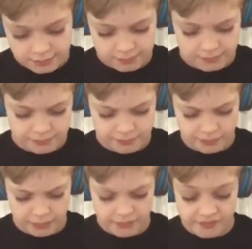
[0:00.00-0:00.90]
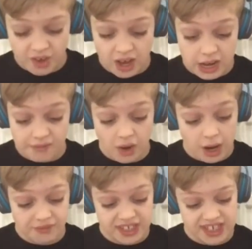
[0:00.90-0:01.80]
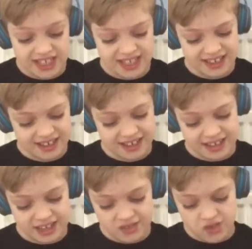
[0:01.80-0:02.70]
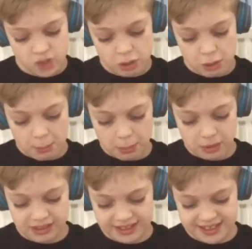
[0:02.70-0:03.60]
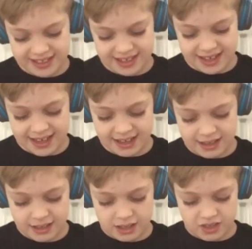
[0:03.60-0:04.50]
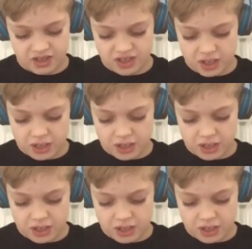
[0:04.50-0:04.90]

Hmm, 35k, doable, I guess.